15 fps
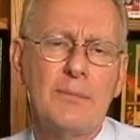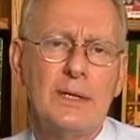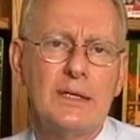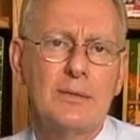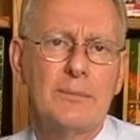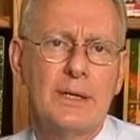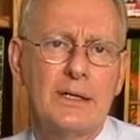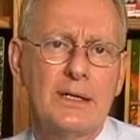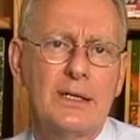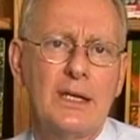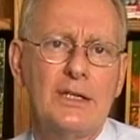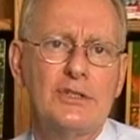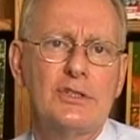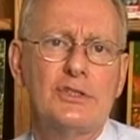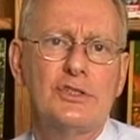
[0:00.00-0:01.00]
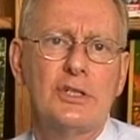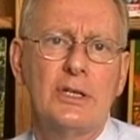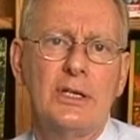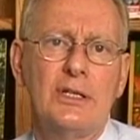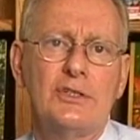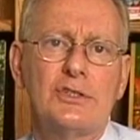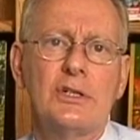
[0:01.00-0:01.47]
make a medication
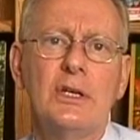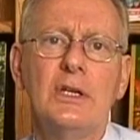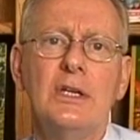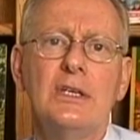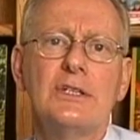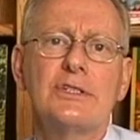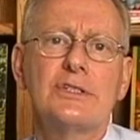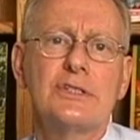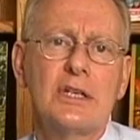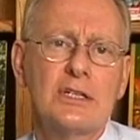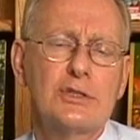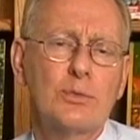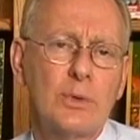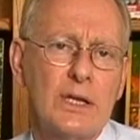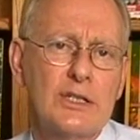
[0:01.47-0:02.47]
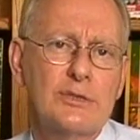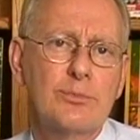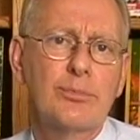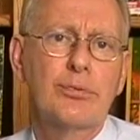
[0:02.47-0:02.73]
change 6 weeks